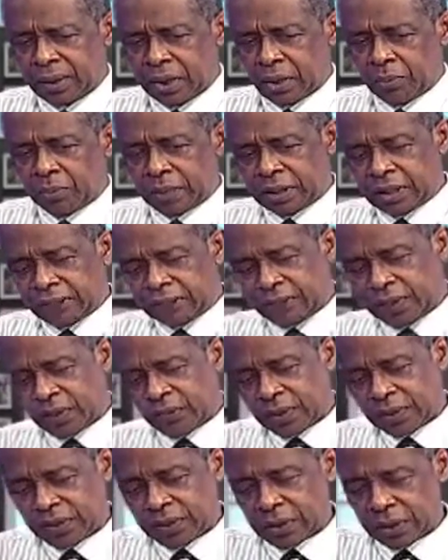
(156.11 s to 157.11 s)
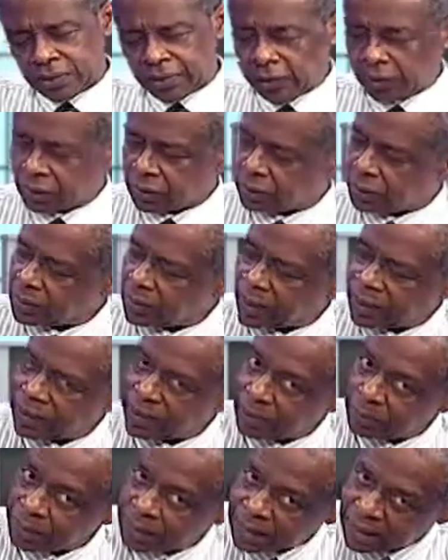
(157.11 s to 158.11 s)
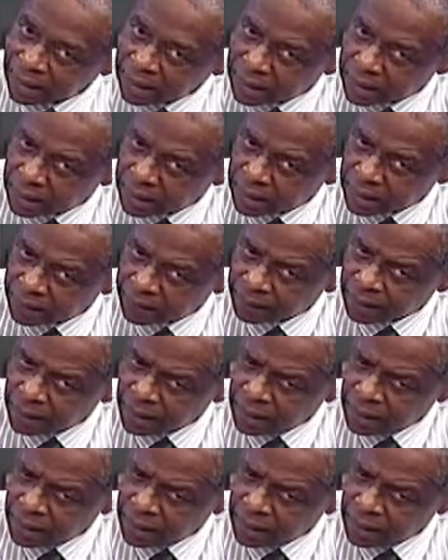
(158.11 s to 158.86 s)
But if this was not thought out at the beginning,